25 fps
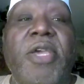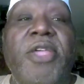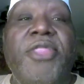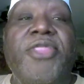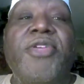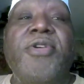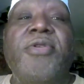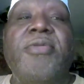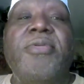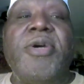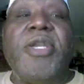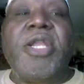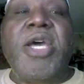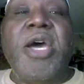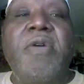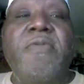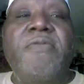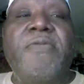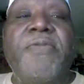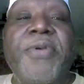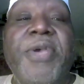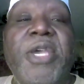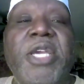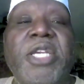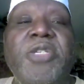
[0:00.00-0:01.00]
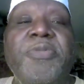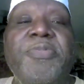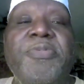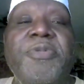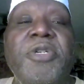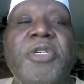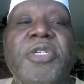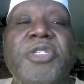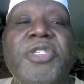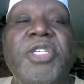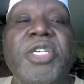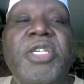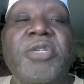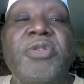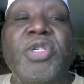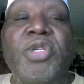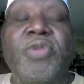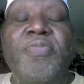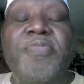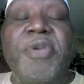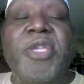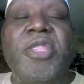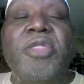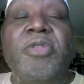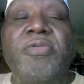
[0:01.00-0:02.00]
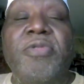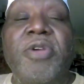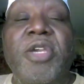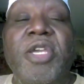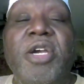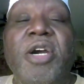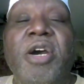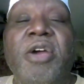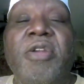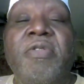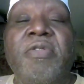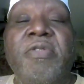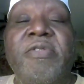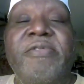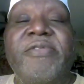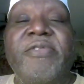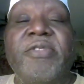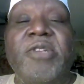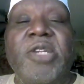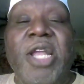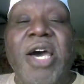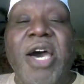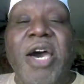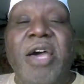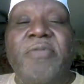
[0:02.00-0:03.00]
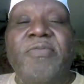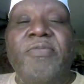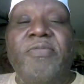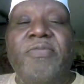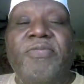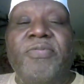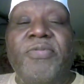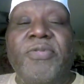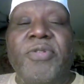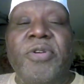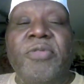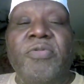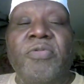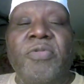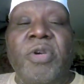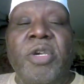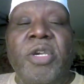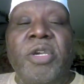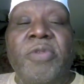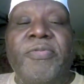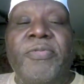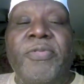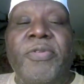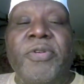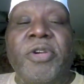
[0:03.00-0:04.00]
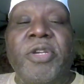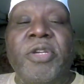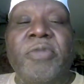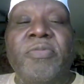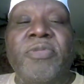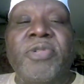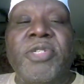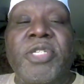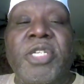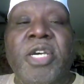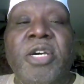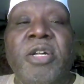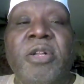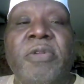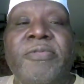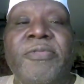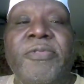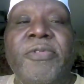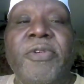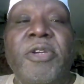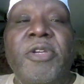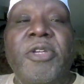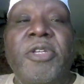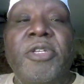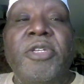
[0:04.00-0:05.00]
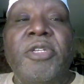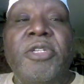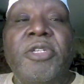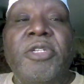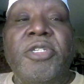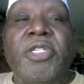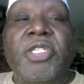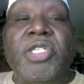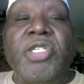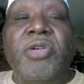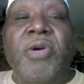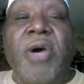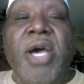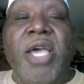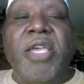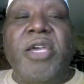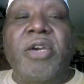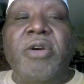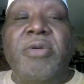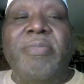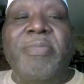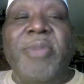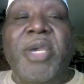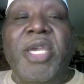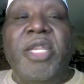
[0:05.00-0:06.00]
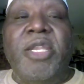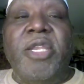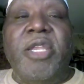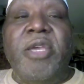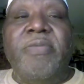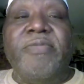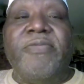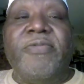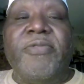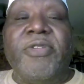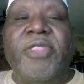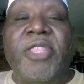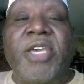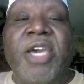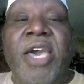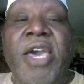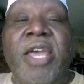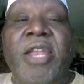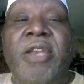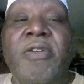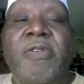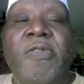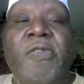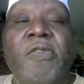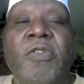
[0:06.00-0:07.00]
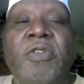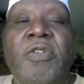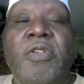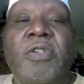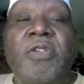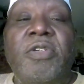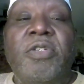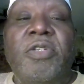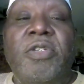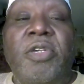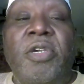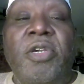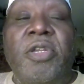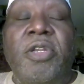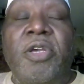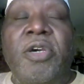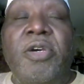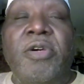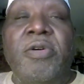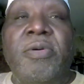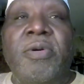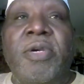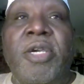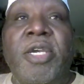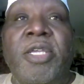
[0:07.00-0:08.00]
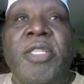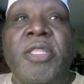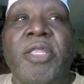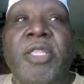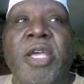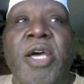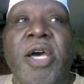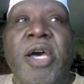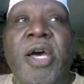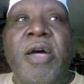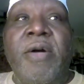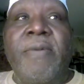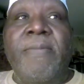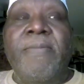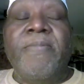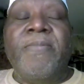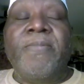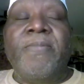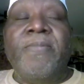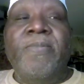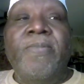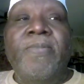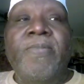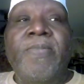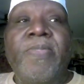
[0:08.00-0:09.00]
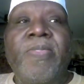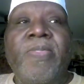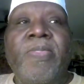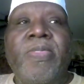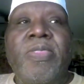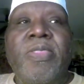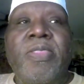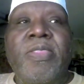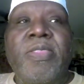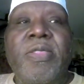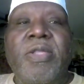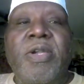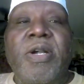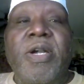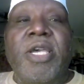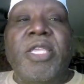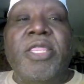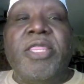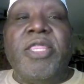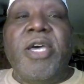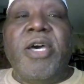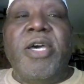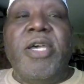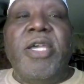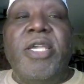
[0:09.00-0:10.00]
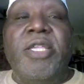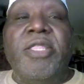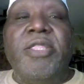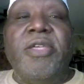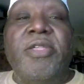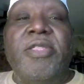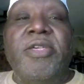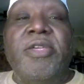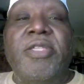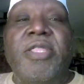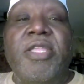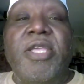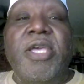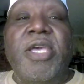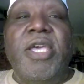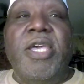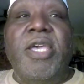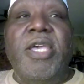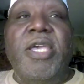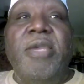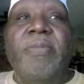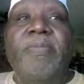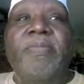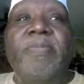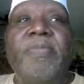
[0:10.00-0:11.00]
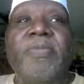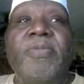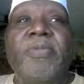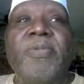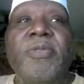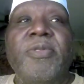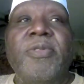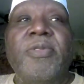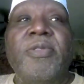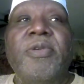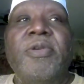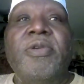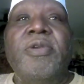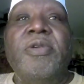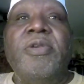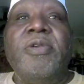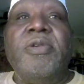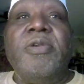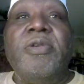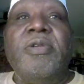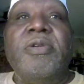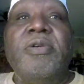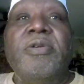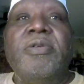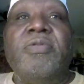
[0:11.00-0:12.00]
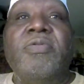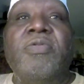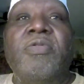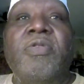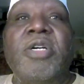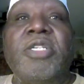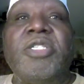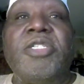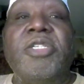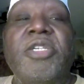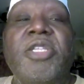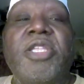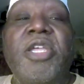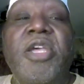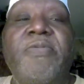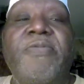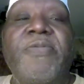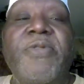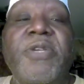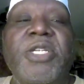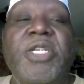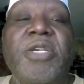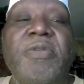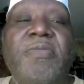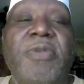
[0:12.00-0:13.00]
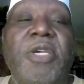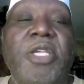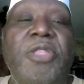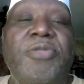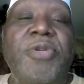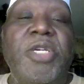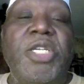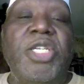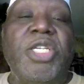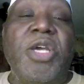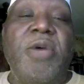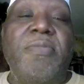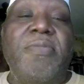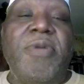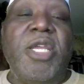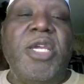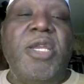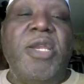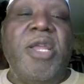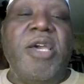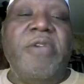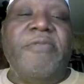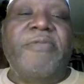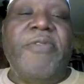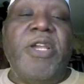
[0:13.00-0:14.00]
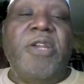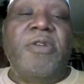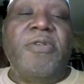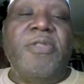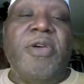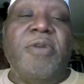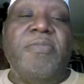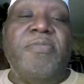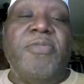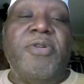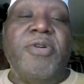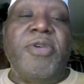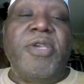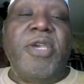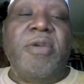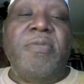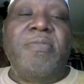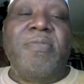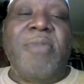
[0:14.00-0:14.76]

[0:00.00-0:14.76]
in between somebody like Fellow the Boy and Marwa? You know, Fellow the Boy does beg. He says that he begs for other people. Most of what he says he's gonna do for himself, he does out of his